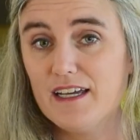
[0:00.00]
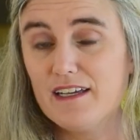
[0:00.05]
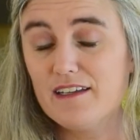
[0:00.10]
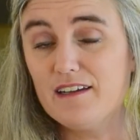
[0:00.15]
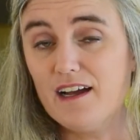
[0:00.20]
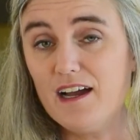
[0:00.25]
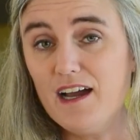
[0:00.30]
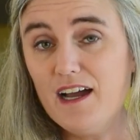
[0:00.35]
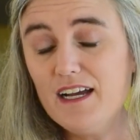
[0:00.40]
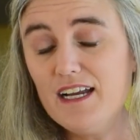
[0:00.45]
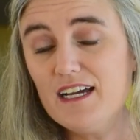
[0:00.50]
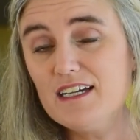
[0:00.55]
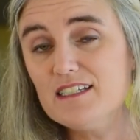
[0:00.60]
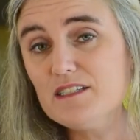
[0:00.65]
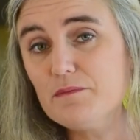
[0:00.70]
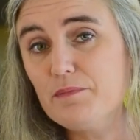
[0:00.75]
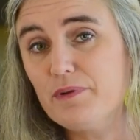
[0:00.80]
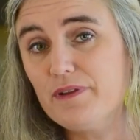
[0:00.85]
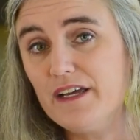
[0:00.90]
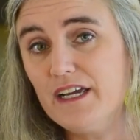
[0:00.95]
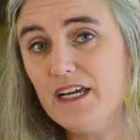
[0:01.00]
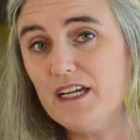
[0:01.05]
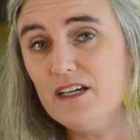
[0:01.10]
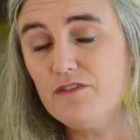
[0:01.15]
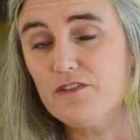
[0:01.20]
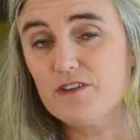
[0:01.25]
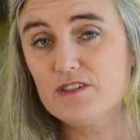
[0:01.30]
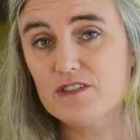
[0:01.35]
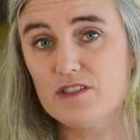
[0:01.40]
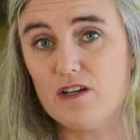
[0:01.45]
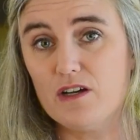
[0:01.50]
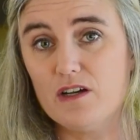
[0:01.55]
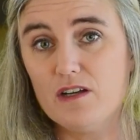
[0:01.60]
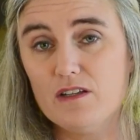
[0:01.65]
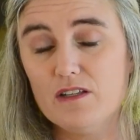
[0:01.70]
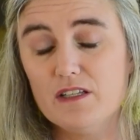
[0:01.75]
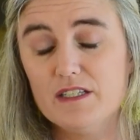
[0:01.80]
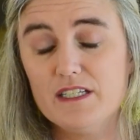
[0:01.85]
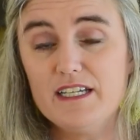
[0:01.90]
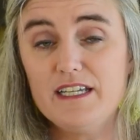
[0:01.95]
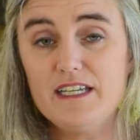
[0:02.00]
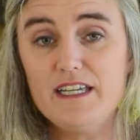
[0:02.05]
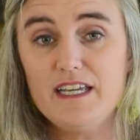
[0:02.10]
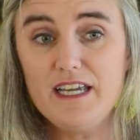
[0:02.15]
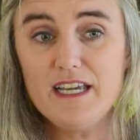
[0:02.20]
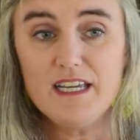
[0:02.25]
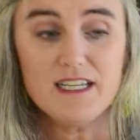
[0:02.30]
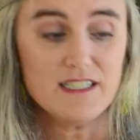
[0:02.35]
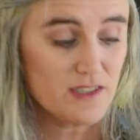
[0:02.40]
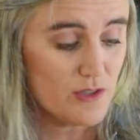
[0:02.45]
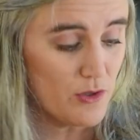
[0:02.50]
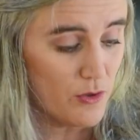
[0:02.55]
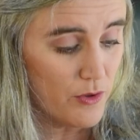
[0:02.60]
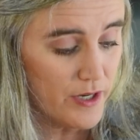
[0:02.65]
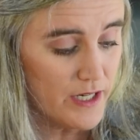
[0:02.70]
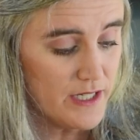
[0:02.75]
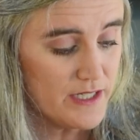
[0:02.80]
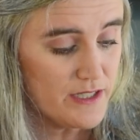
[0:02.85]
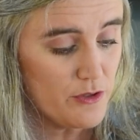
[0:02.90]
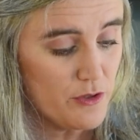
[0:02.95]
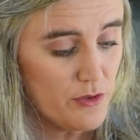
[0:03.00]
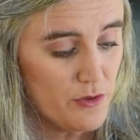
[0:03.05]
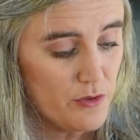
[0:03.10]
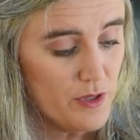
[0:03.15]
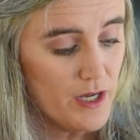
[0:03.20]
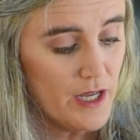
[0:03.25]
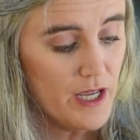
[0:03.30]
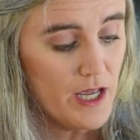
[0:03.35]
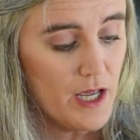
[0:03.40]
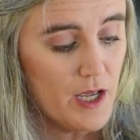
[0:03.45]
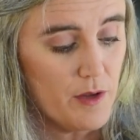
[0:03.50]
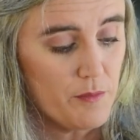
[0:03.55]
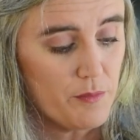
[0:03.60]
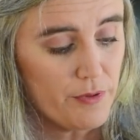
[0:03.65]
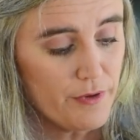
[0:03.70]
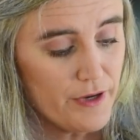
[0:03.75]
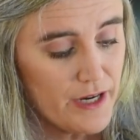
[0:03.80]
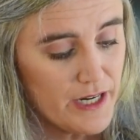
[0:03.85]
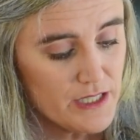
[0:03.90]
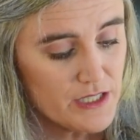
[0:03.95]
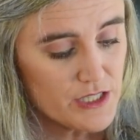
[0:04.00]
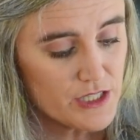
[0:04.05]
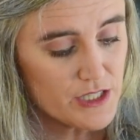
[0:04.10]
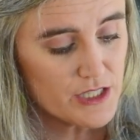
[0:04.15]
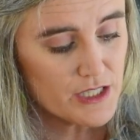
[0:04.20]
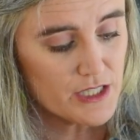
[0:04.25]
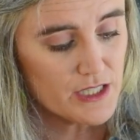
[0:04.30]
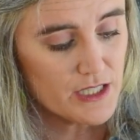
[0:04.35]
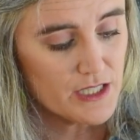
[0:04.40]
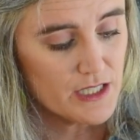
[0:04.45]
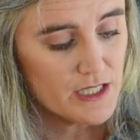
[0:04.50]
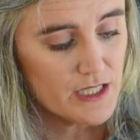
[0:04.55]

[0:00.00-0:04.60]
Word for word: God has a plan for Saul, that he is going to preach